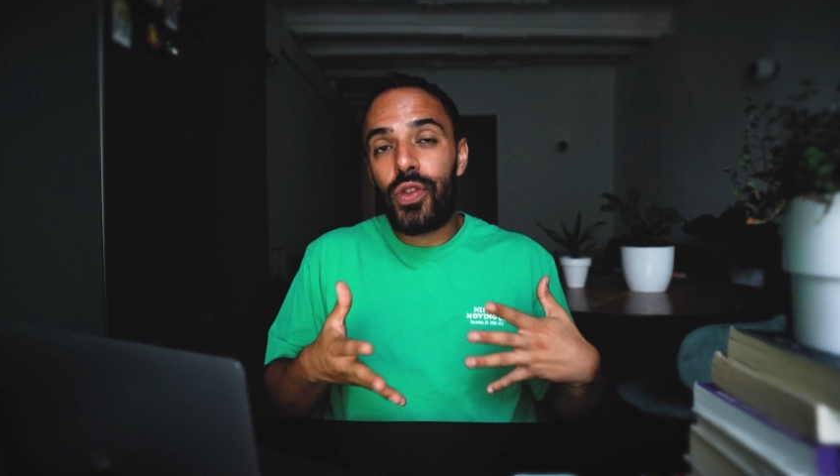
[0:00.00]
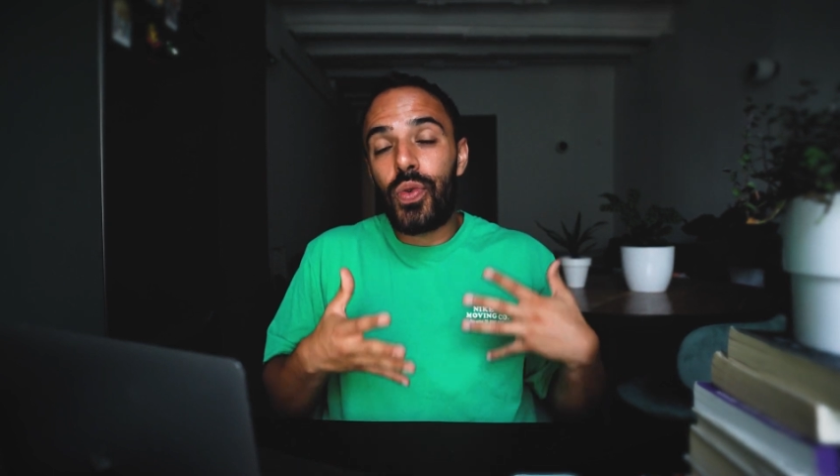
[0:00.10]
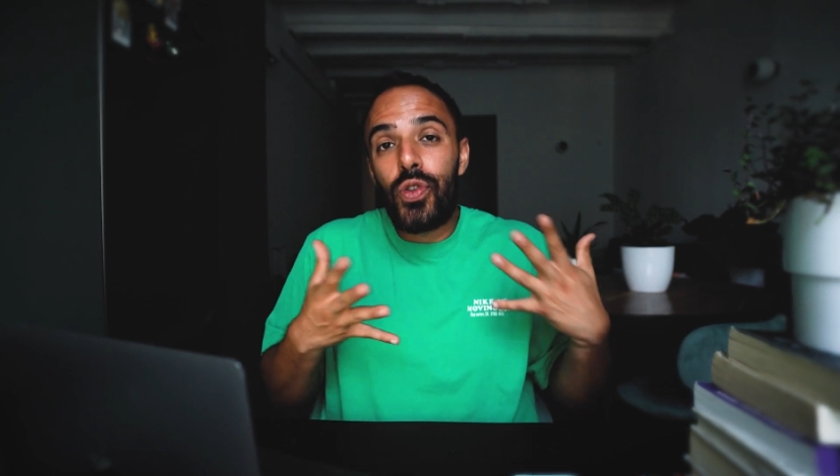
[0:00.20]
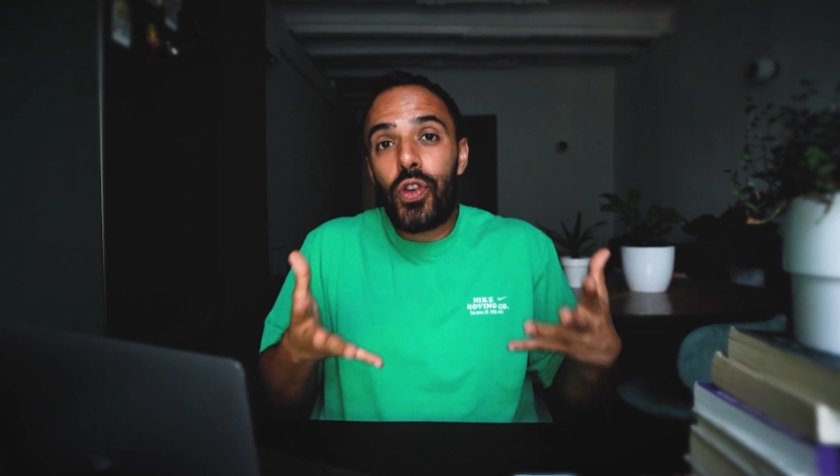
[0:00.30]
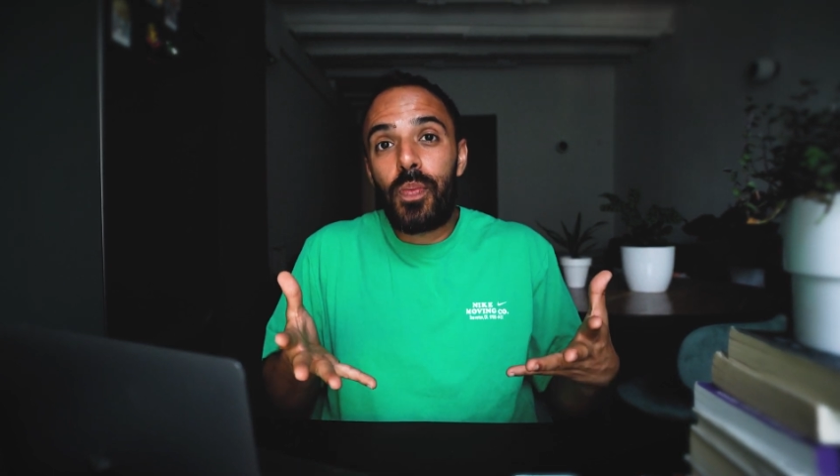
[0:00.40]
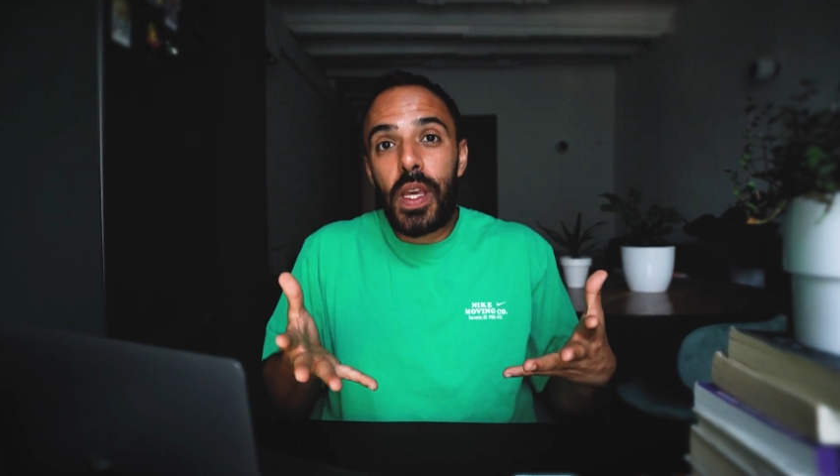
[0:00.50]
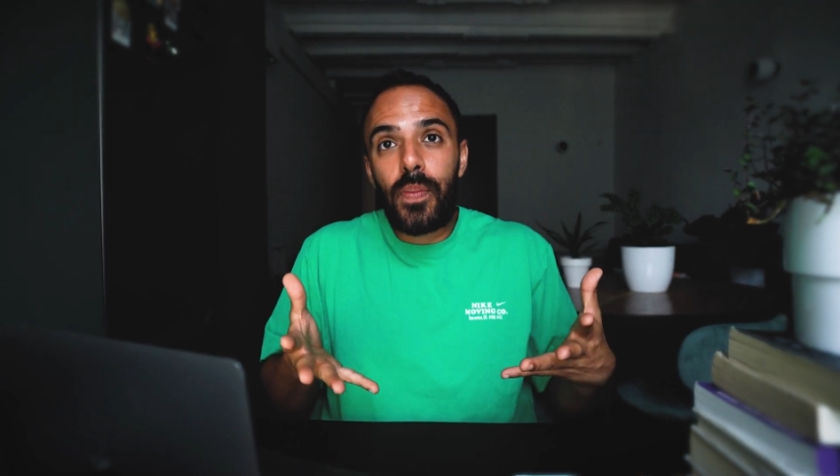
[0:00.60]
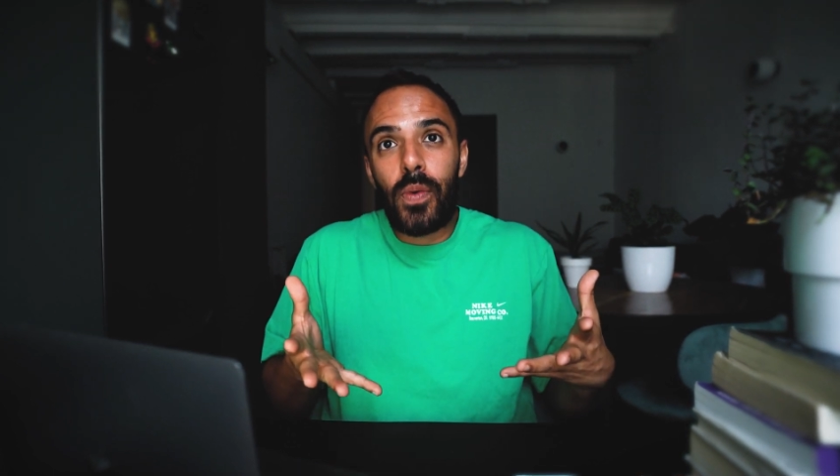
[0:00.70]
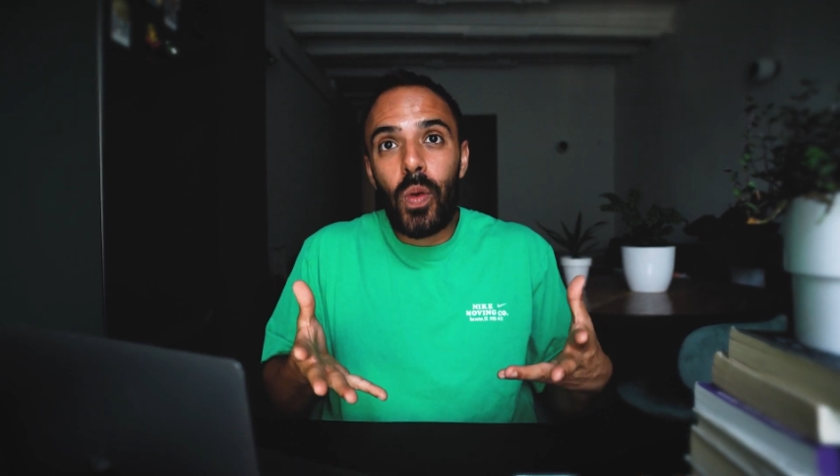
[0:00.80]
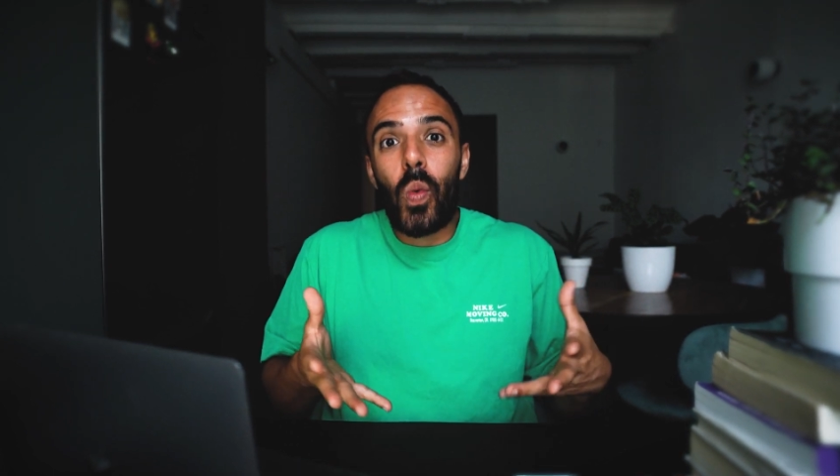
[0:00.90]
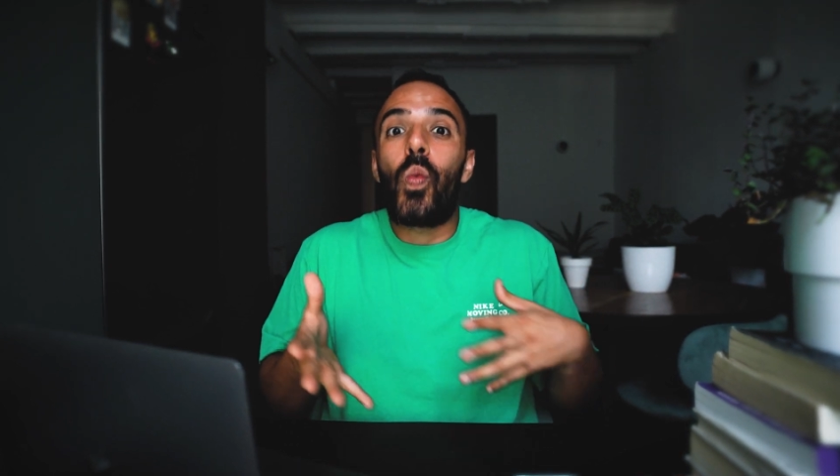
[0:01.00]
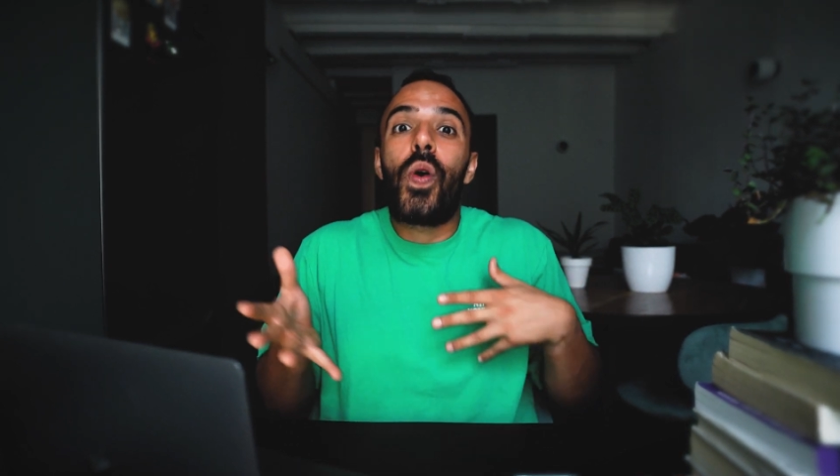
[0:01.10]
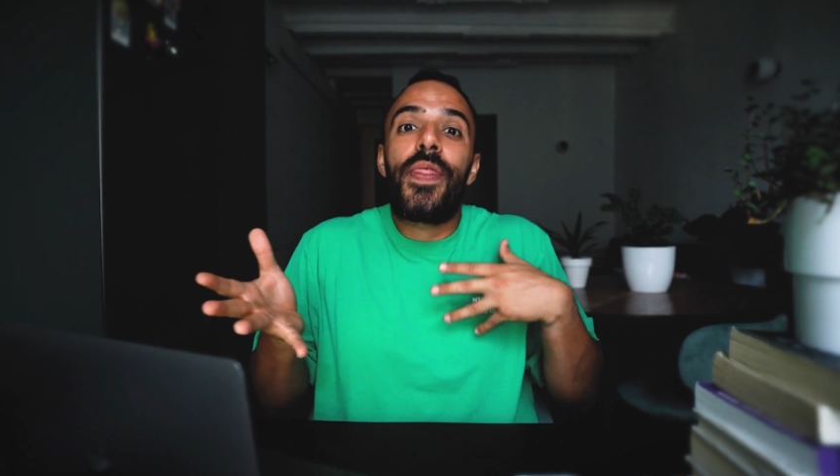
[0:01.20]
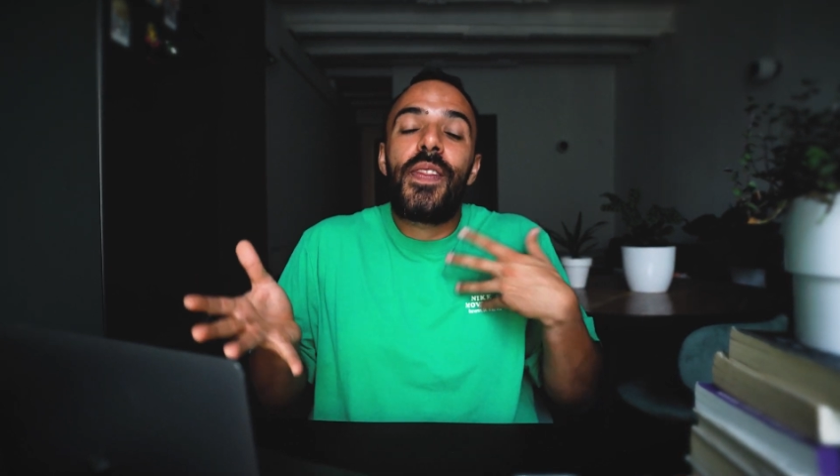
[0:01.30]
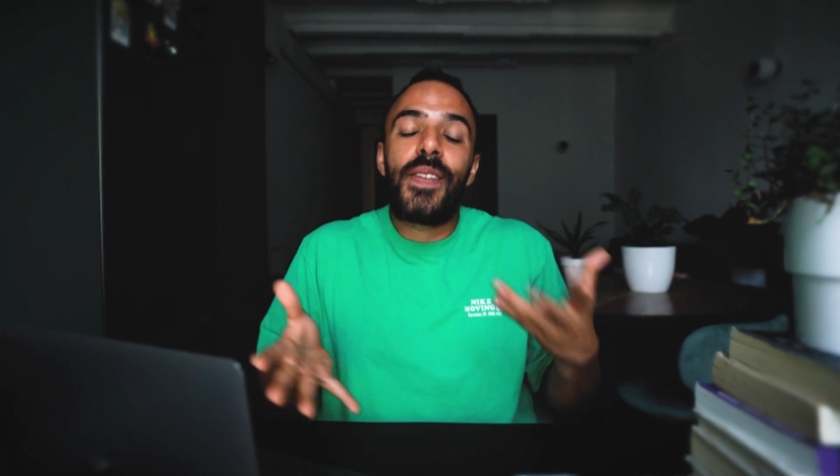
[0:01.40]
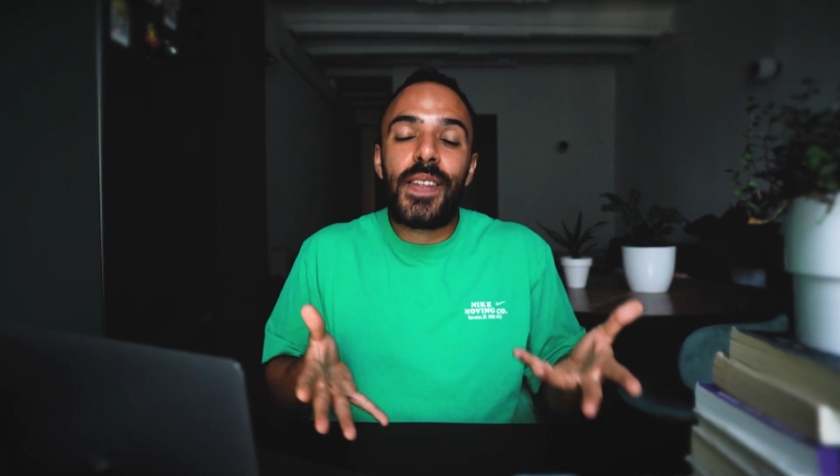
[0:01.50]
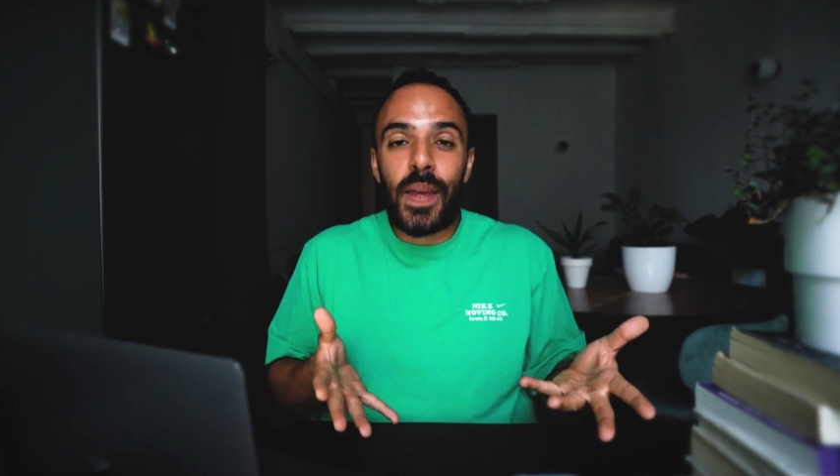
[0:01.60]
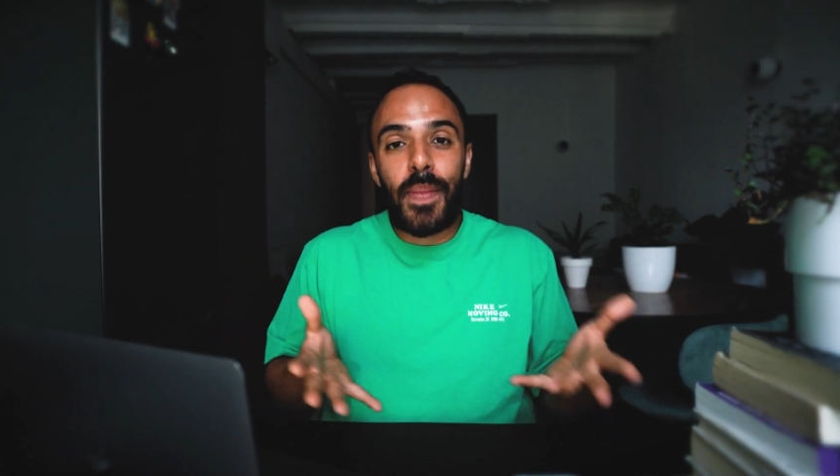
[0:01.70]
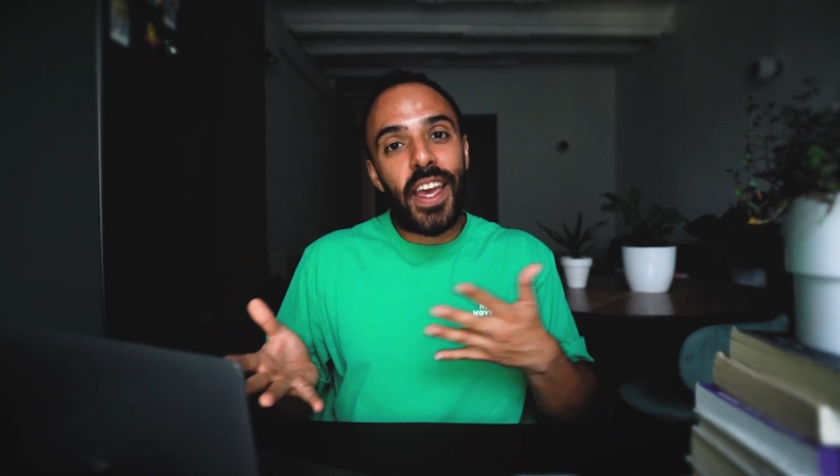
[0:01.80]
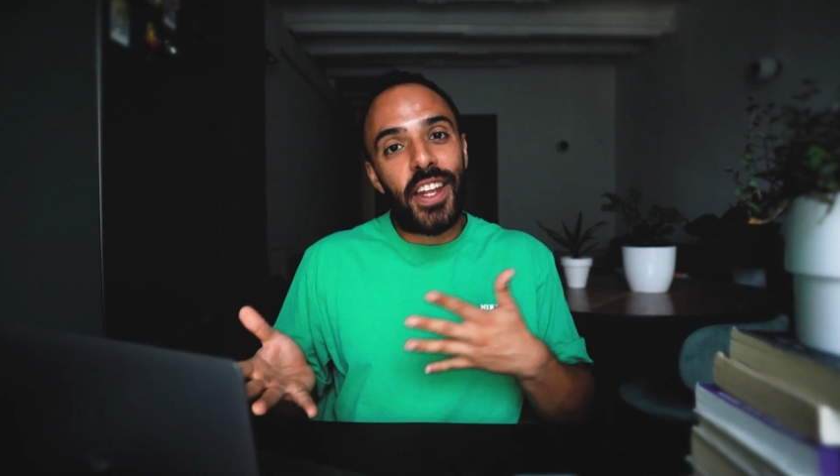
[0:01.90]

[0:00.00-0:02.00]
to new people with the same